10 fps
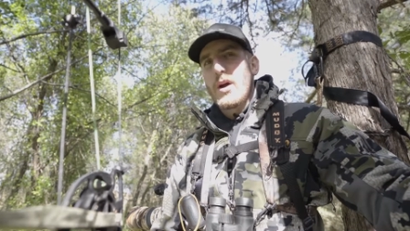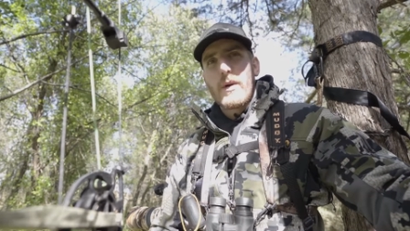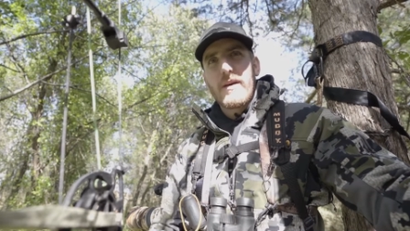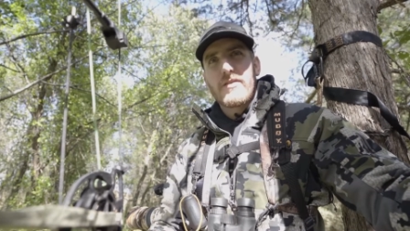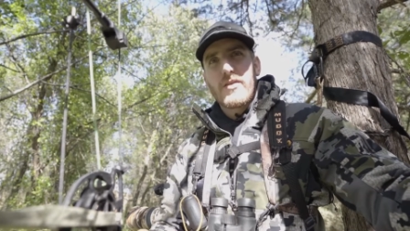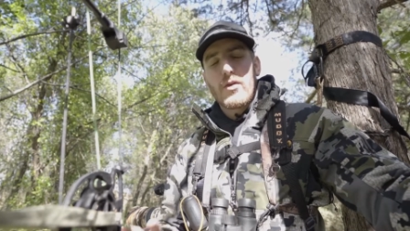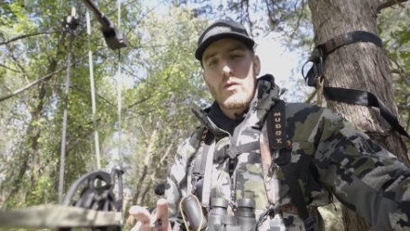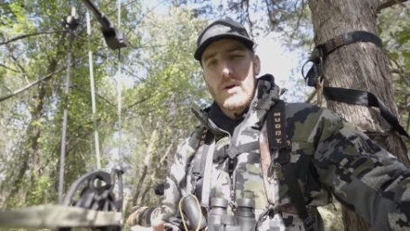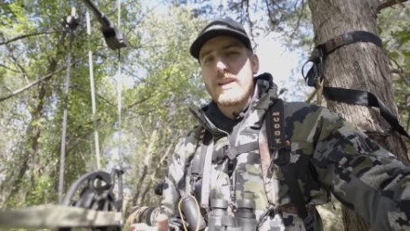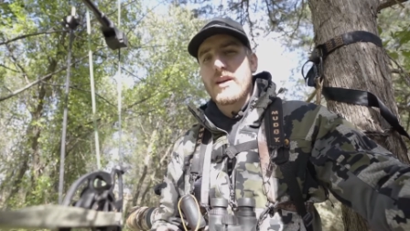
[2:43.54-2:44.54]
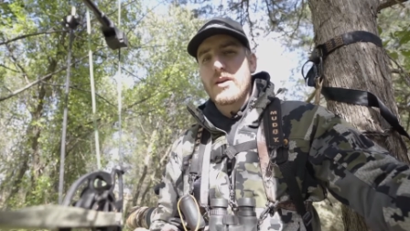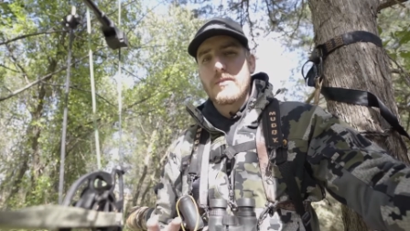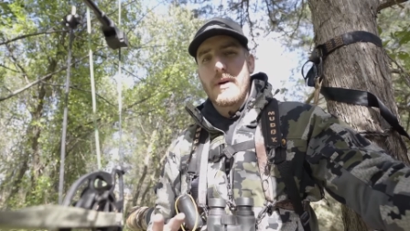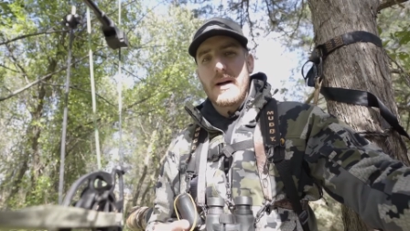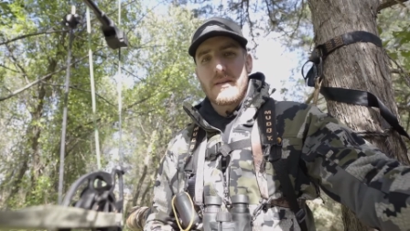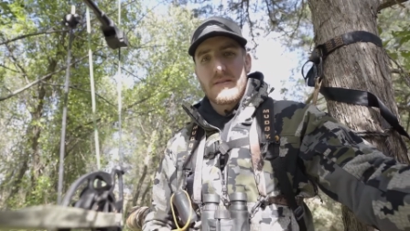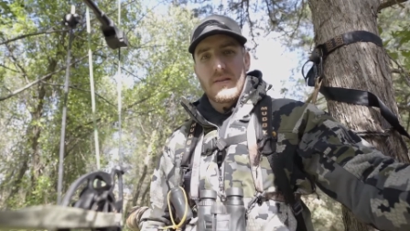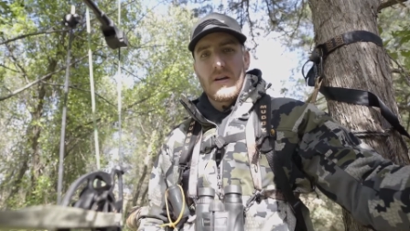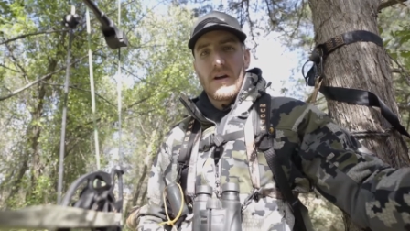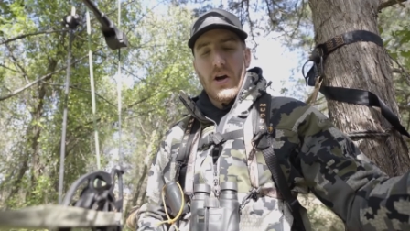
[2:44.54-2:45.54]
We have two really good bucks.
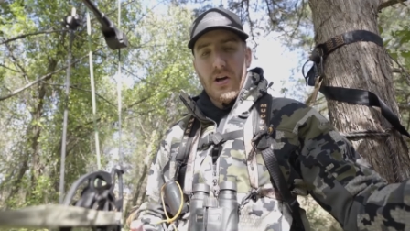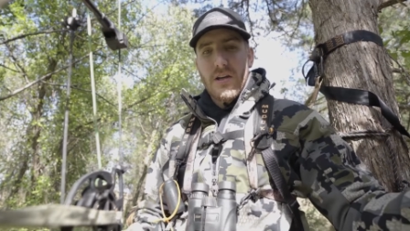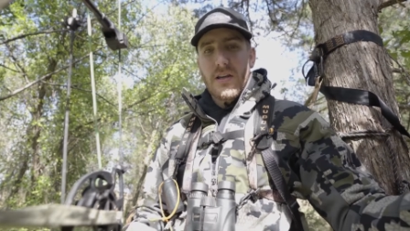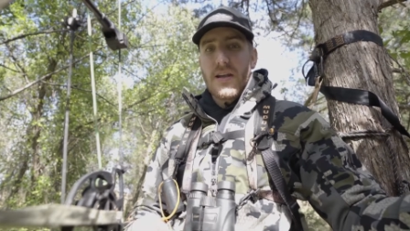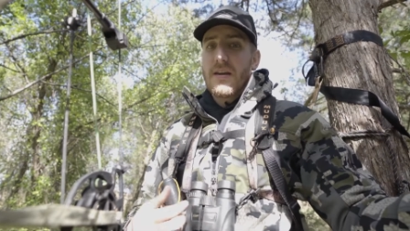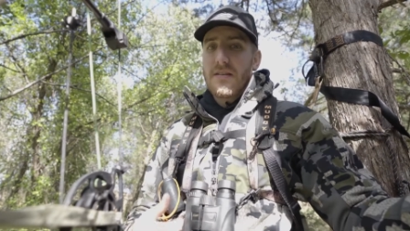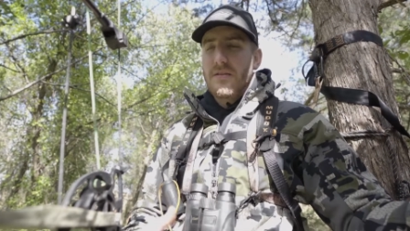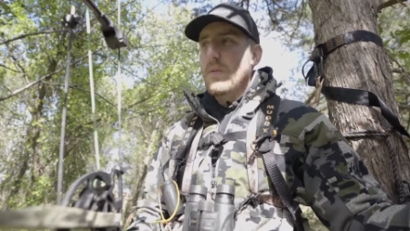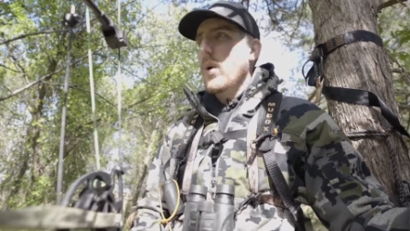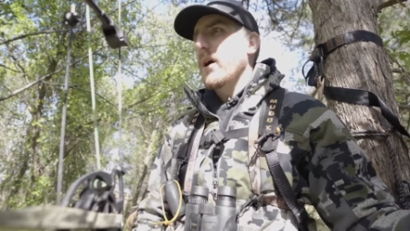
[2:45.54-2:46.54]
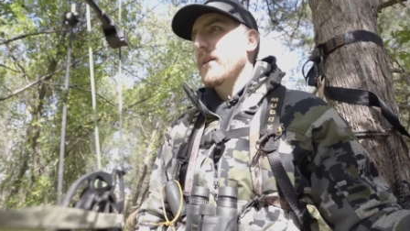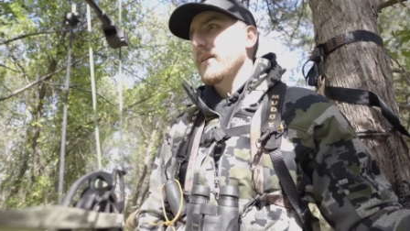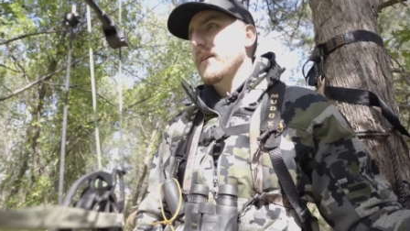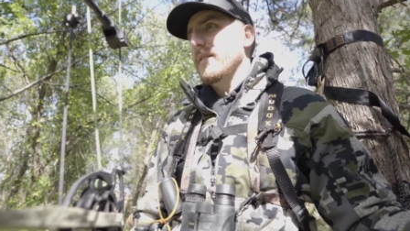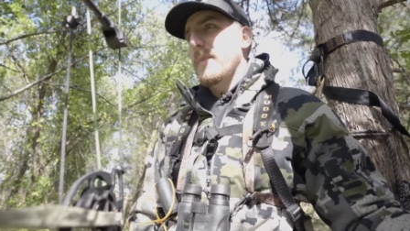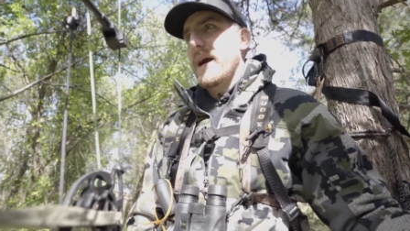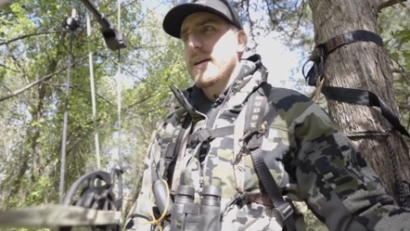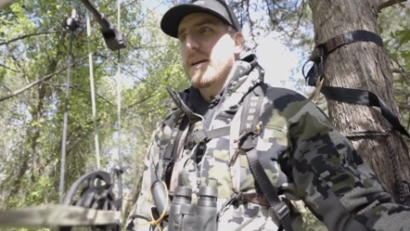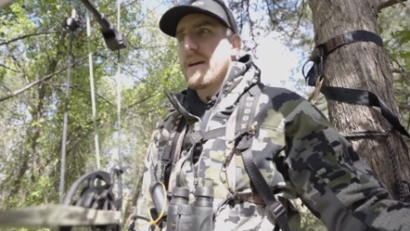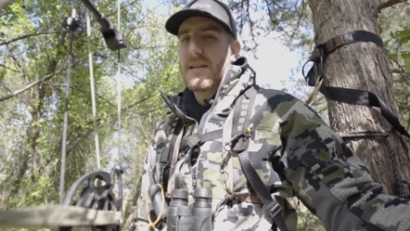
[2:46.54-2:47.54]
Hercules is one. He's
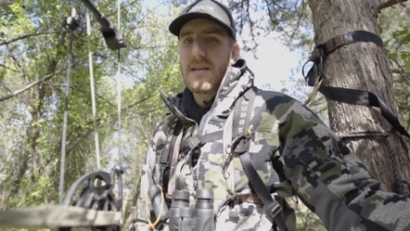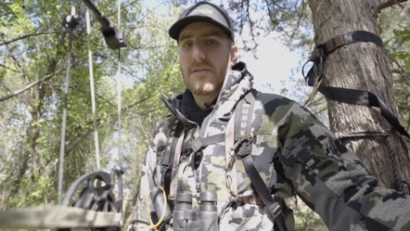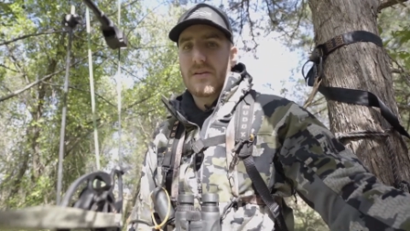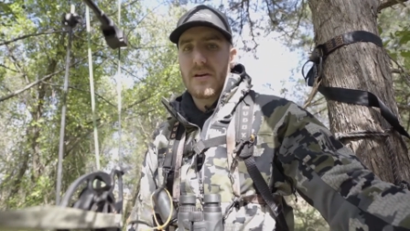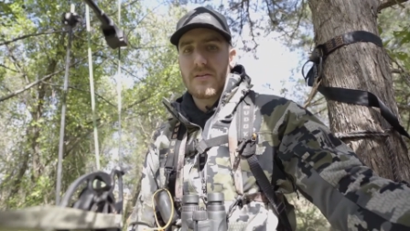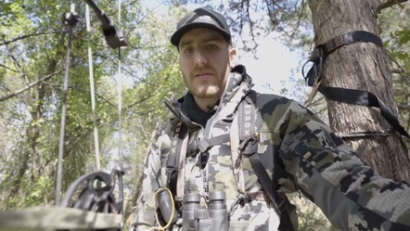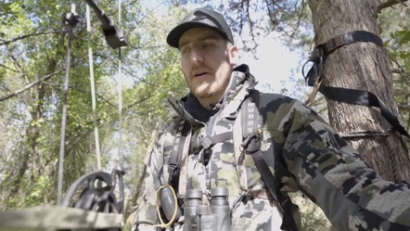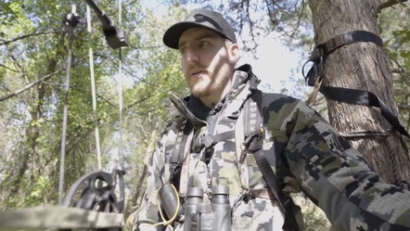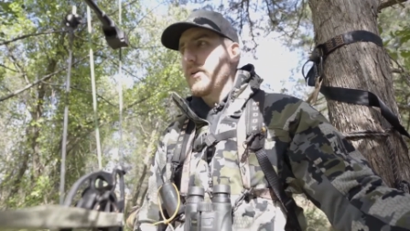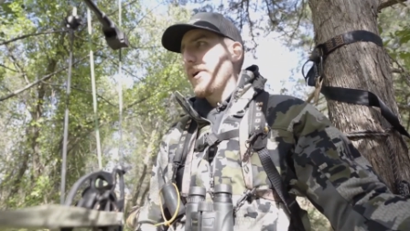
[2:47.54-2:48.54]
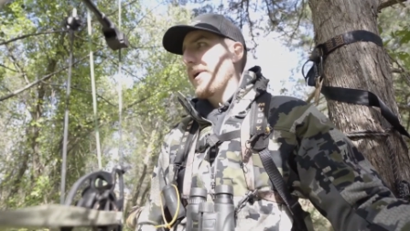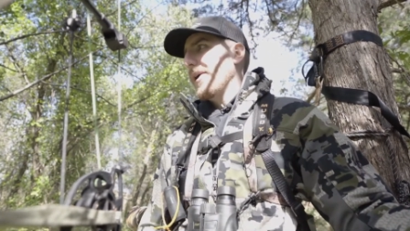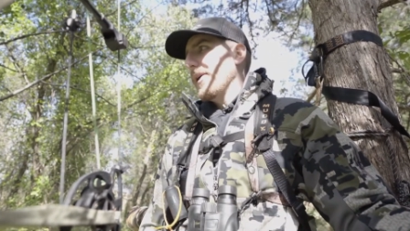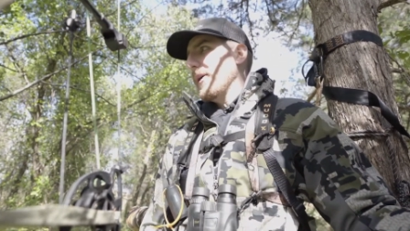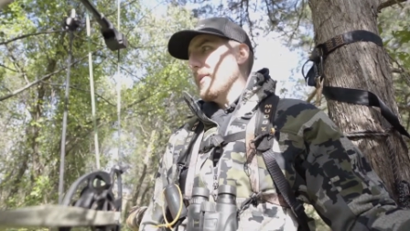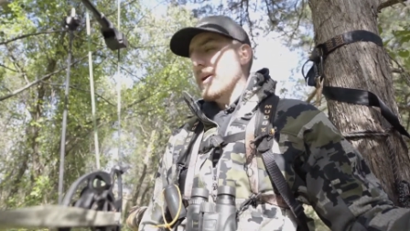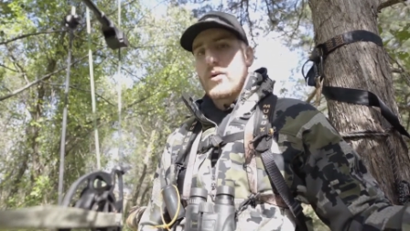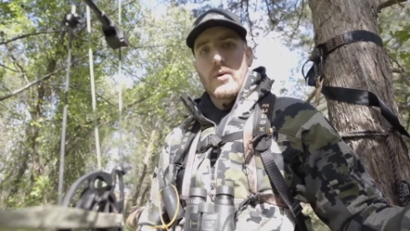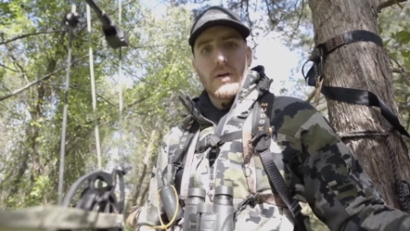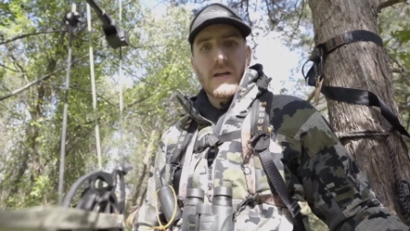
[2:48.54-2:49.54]
back again this year, so it'd be
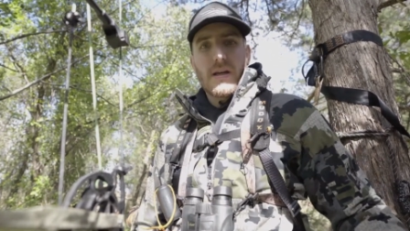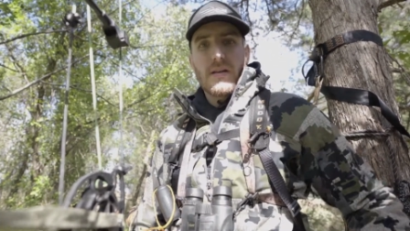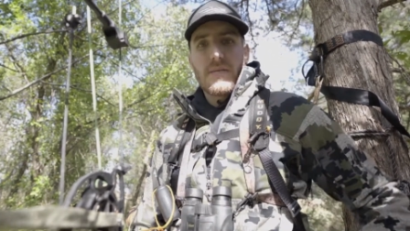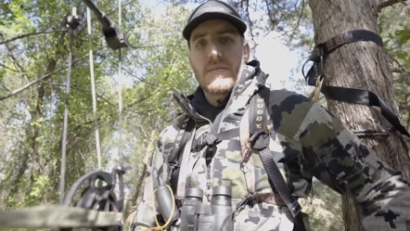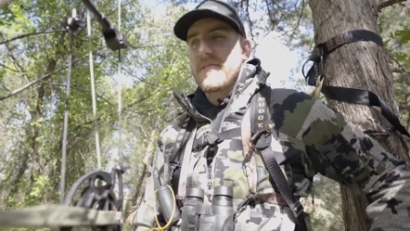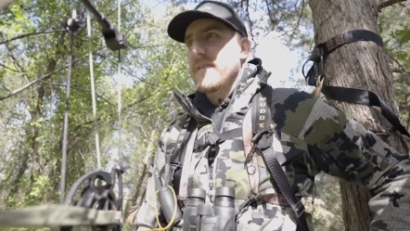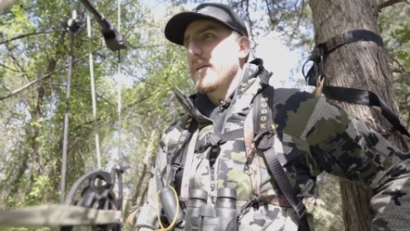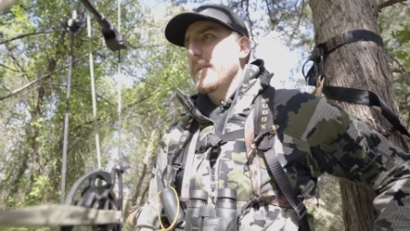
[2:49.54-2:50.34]
cool to get a glimpse of him.